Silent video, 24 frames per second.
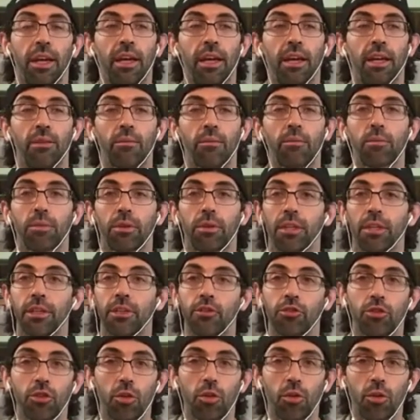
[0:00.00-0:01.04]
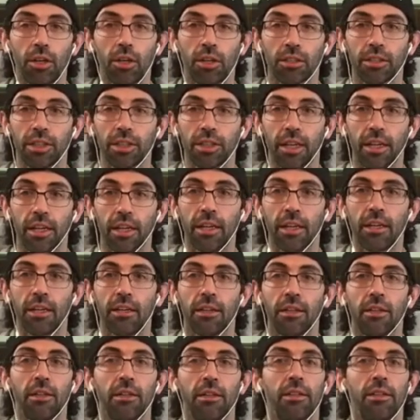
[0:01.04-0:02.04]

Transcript: and players don't want to stay.